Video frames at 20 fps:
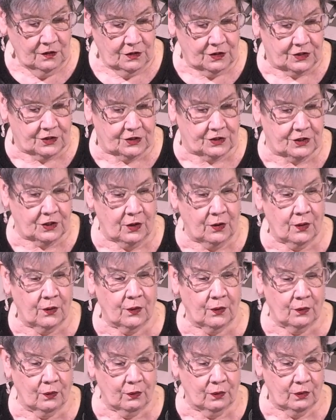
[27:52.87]

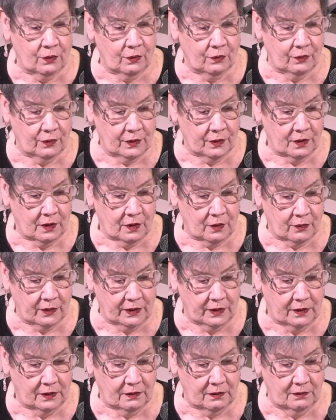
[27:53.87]
So where are
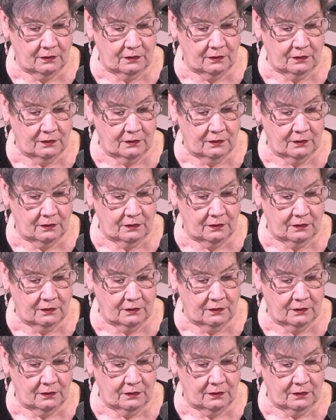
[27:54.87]
we?